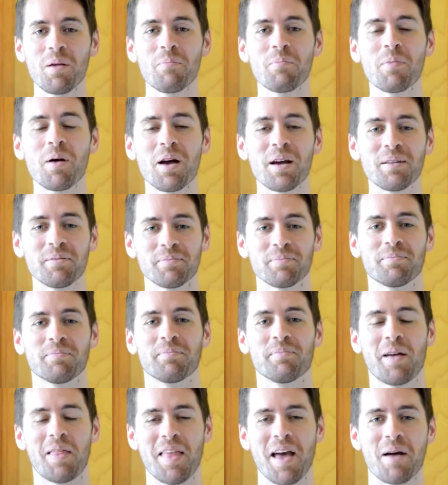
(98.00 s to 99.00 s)
But
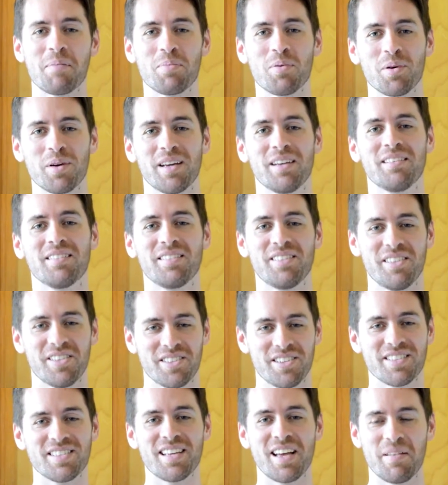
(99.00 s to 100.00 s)
by that point,
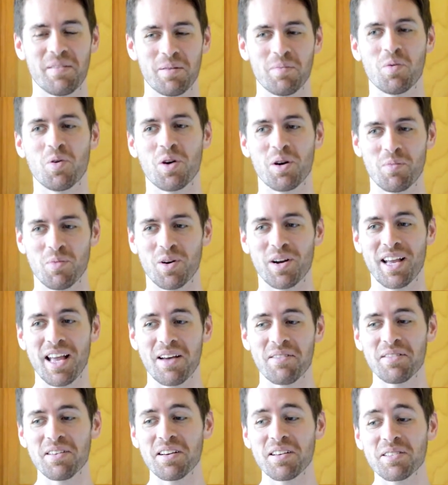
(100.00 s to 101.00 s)
you're just having more and more
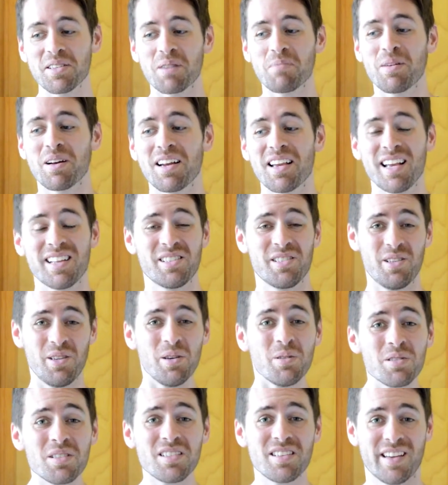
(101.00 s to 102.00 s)
caffeine because our body gets
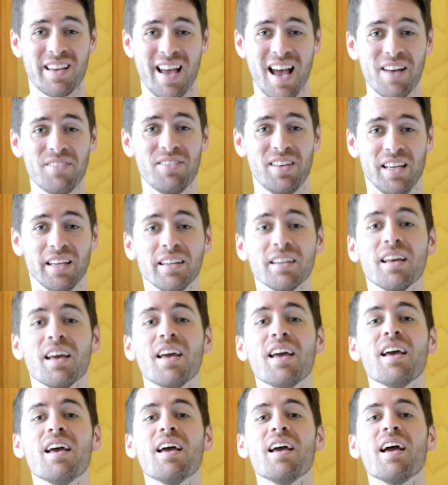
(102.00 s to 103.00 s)
used to caffeine,
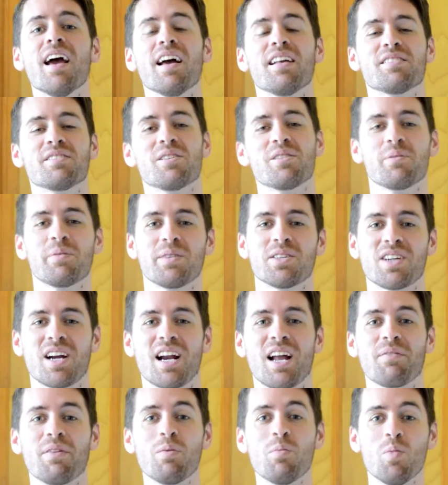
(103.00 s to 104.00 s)
and so then we start
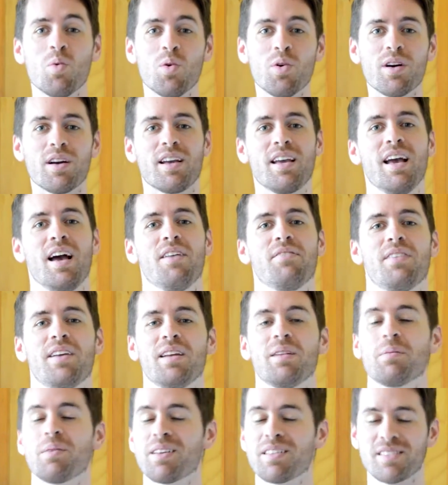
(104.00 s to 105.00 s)
having more
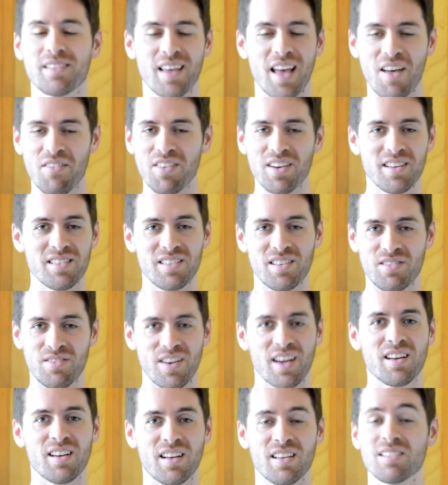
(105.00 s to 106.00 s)
caffeine because the caffeine doesn't
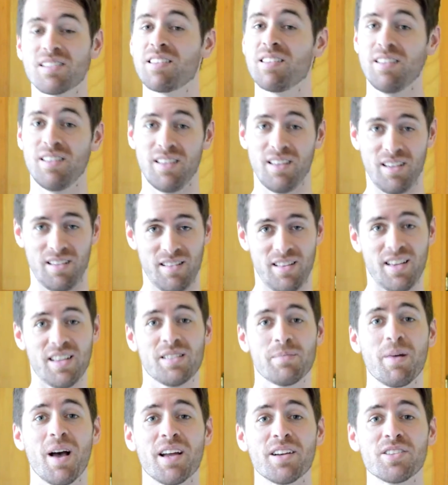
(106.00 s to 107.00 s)
affect us nearly
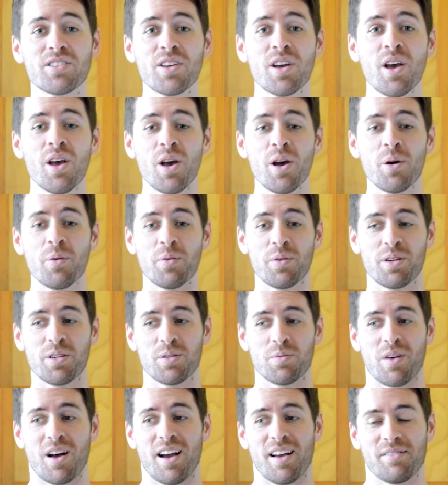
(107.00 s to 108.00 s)
as much. Which
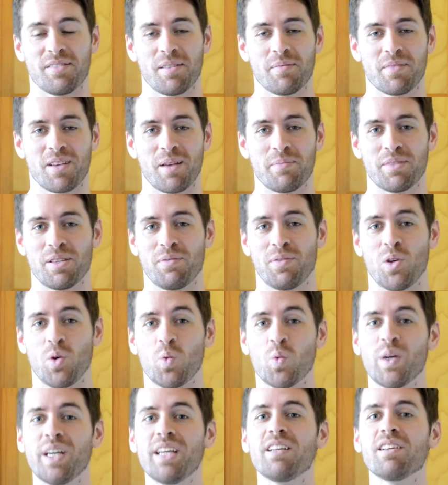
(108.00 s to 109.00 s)
is why sometimes if you
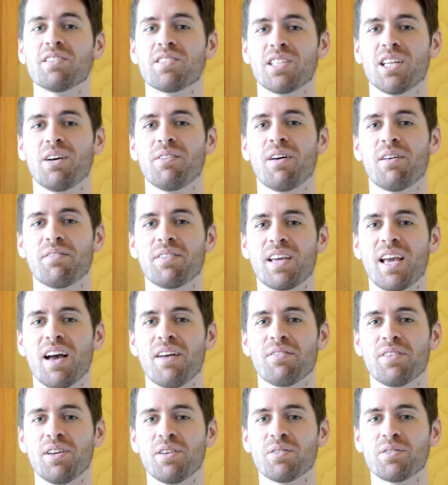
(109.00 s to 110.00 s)
wean yourself off of
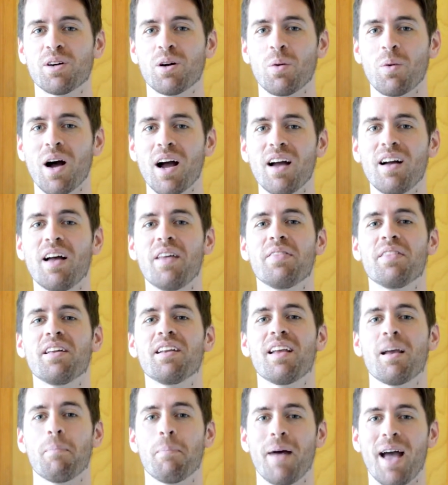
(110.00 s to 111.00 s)
caffeine for a while and then
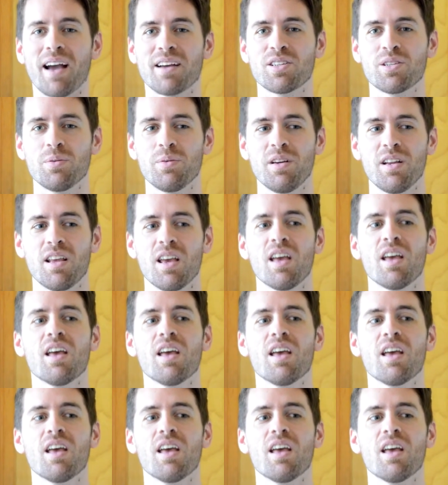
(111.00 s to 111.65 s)
get back to it,